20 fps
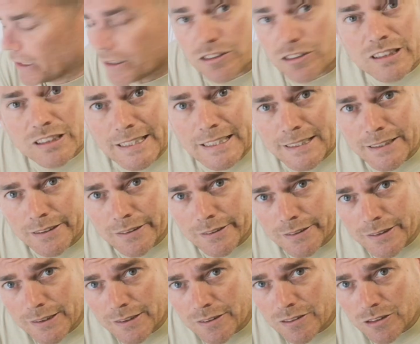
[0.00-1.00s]
skin
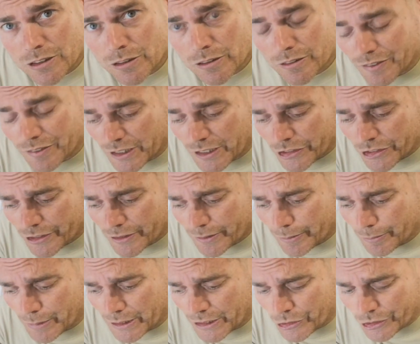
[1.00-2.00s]
this dogfish,
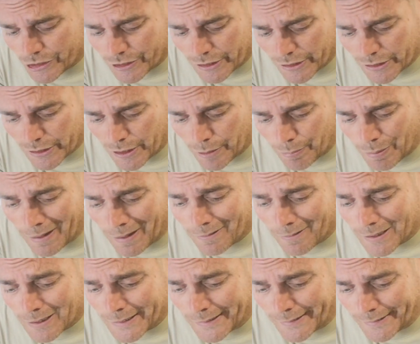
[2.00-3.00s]
which
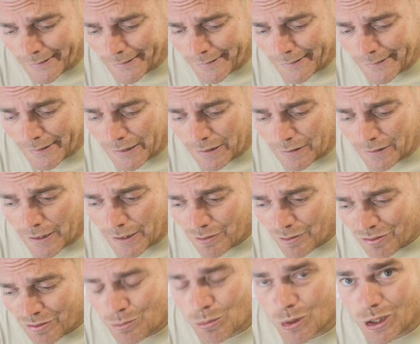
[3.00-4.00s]
apparently, and
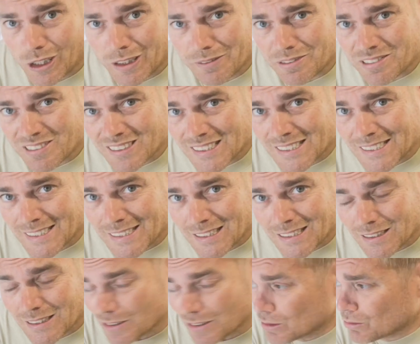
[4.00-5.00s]
from what I've
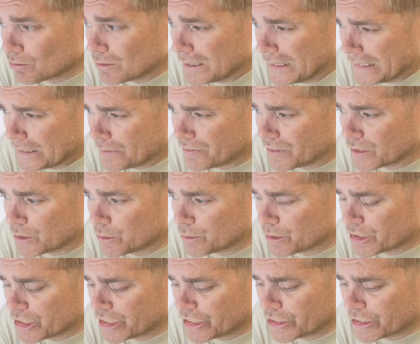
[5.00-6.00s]
seen, is really difficult
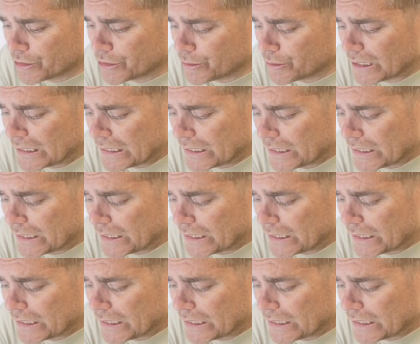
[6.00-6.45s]
to do.